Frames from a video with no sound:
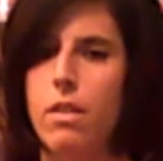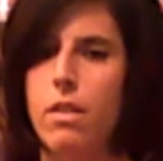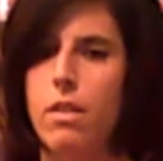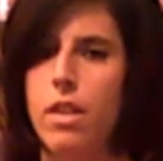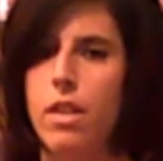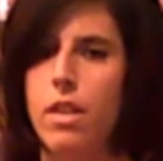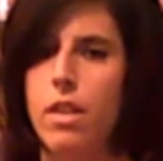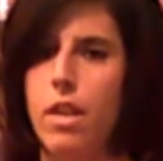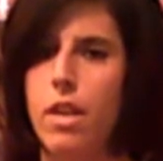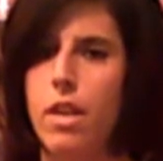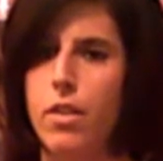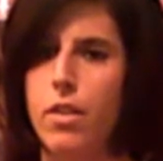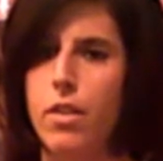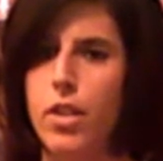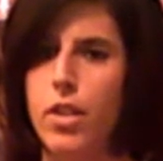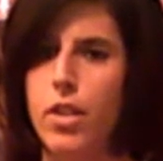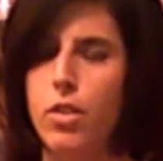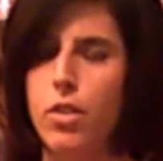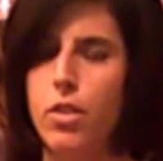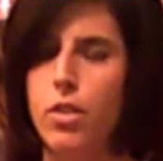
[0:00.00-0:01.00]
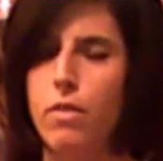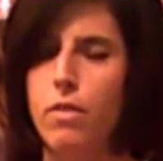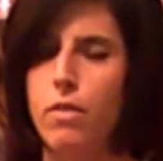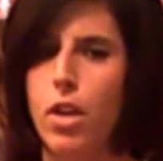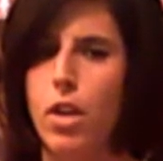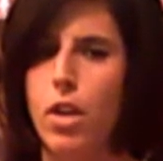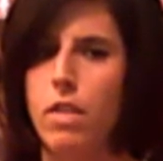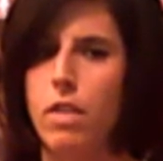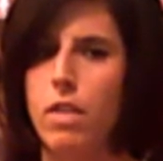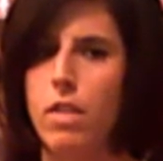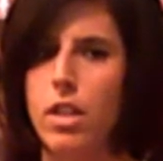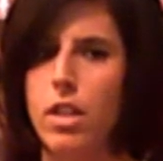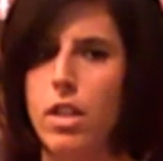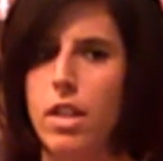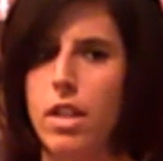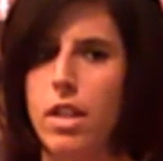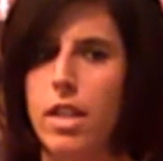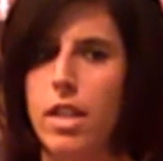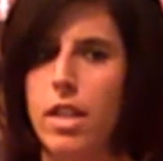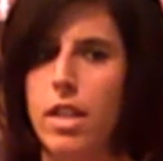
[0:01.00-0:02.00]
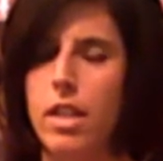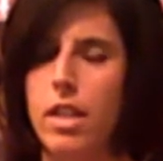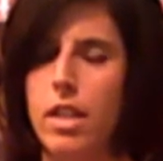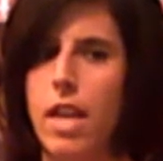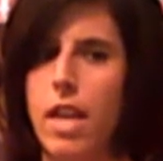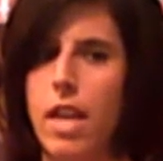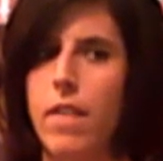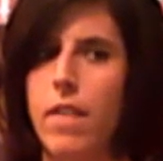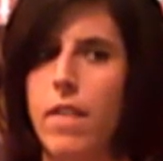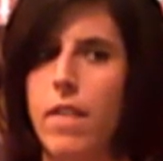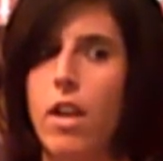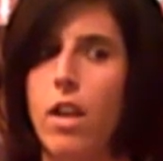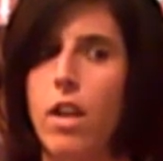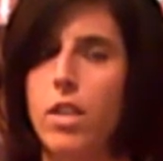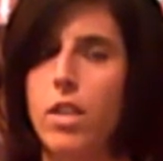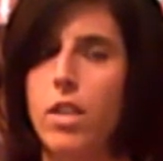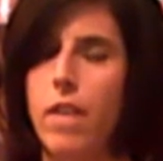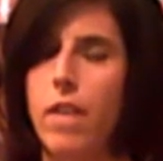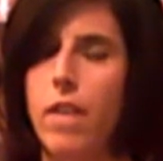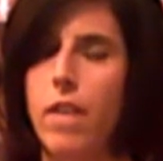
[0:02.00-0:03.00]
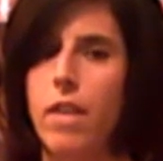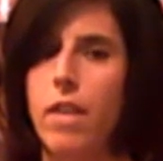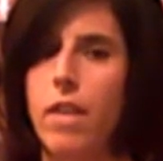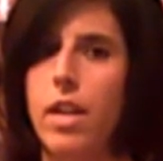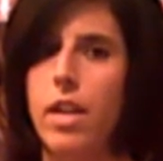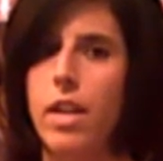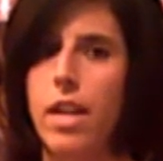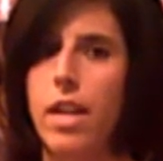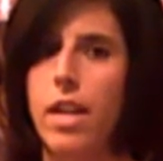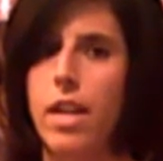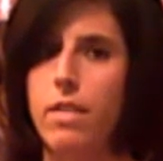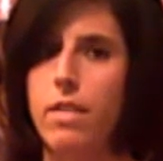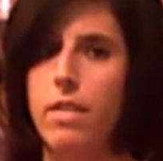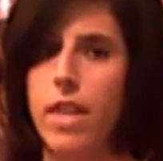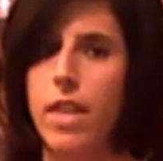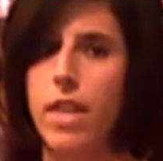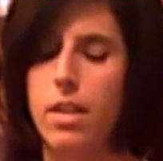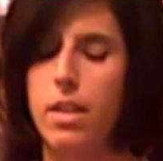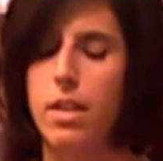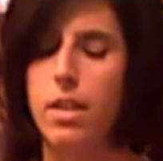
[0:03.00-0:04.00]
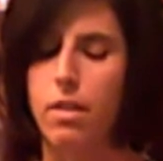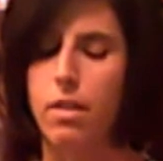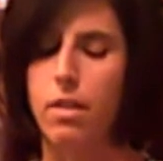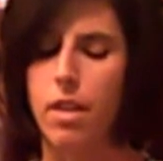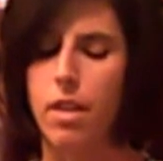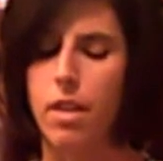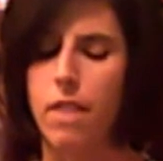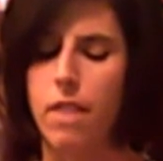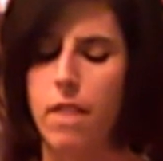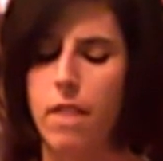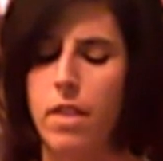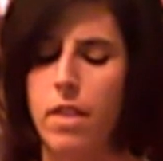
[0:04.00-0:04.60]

the other issues involved in the client's life, and also how it has affected their life.